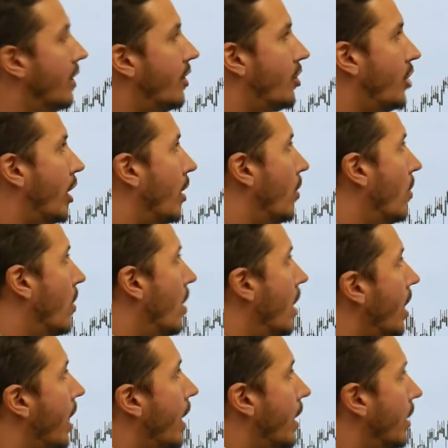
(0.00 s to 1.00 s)
this channel,
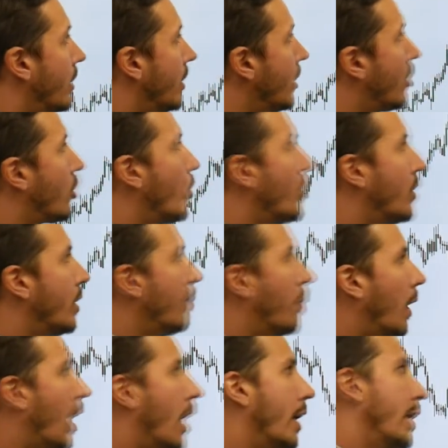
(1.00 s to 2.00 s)
and this could
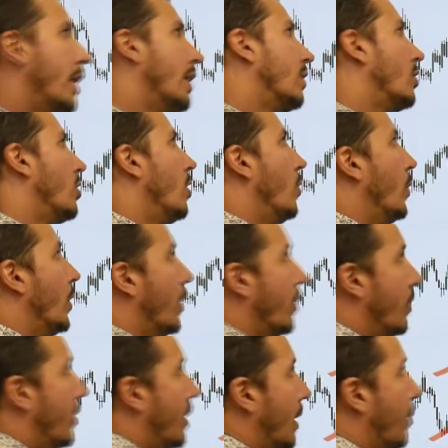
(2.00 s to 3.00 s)
imply that we
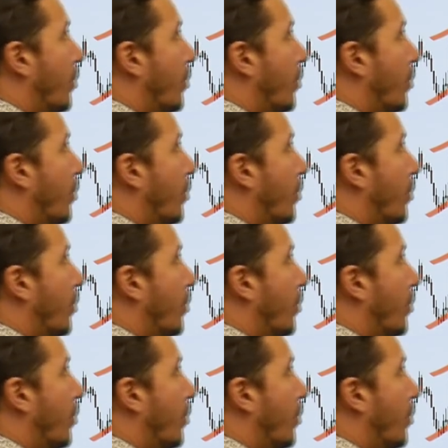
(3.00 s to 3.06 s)
could see